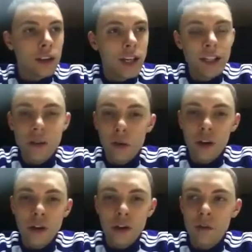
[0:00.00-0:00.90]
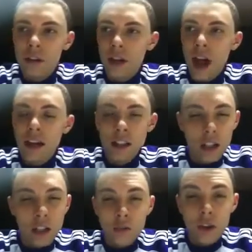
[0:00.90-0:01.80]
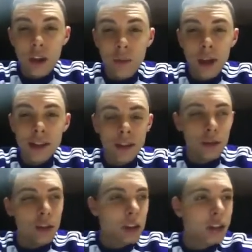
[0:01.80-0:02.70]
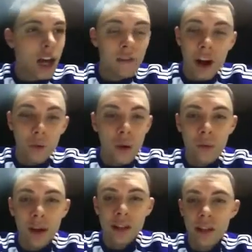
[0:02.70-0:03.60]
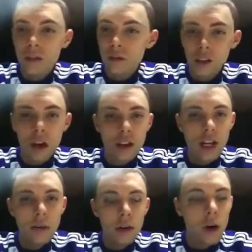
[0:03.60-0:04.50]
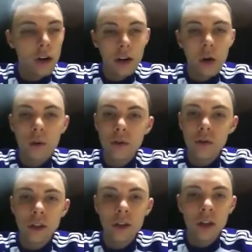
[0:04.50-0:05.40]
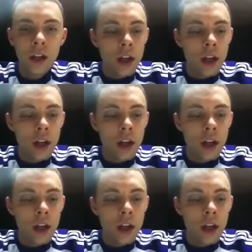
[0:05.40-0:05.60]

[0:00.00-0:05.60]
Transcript: testimony dreams, and I just think it's really amazing because I've had one myself a long time ago, and I know it was real.